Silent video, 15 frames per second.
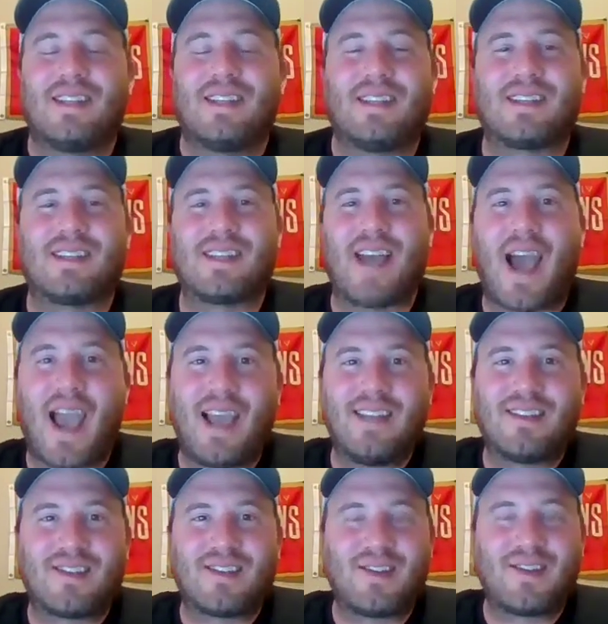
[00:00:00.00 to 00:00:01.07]

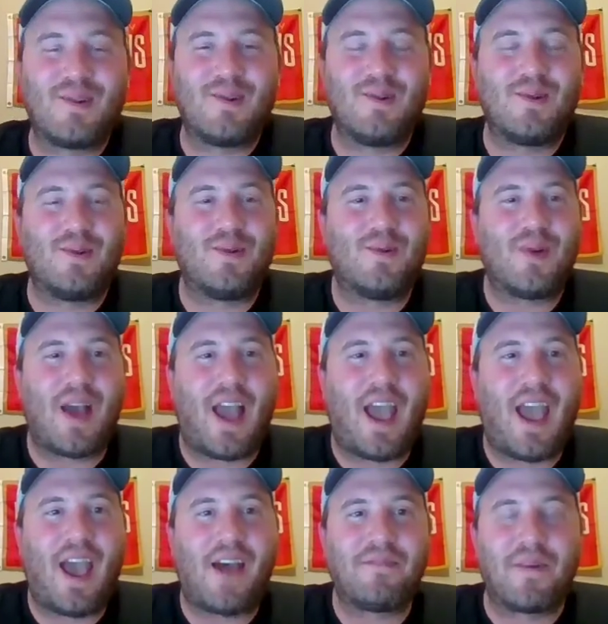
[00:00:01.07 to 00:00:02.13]
decides to
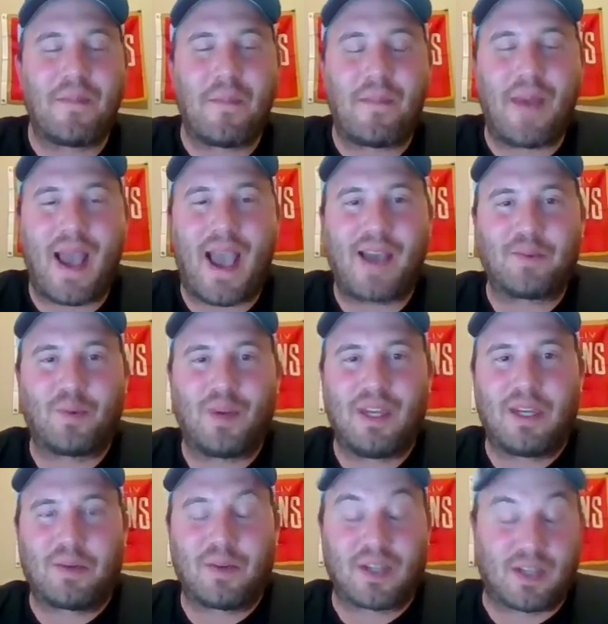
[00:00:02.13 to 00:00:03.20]
have a bad
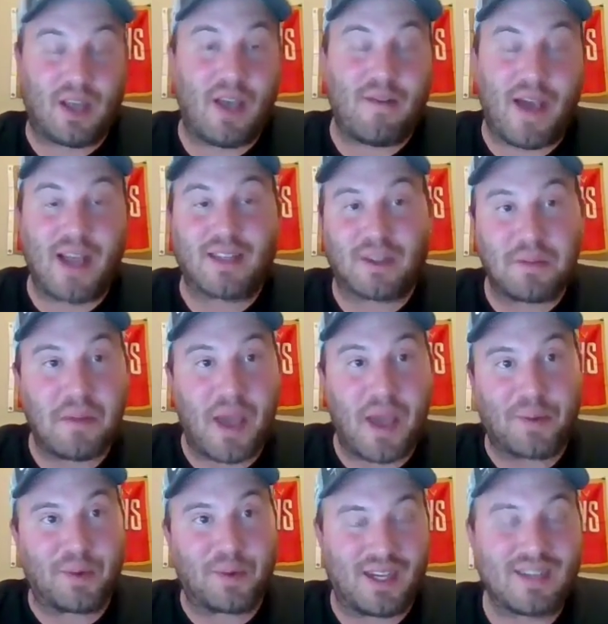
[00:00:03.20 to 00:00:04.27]
week, which they've had some
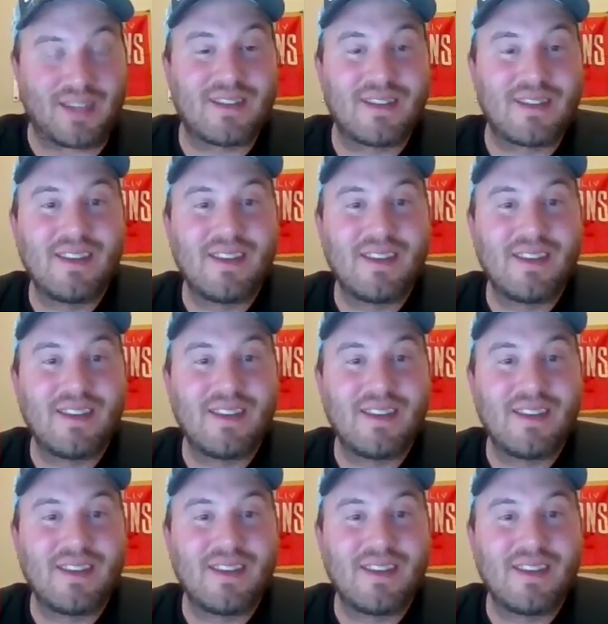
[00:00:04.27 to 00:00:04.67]
bad weeks.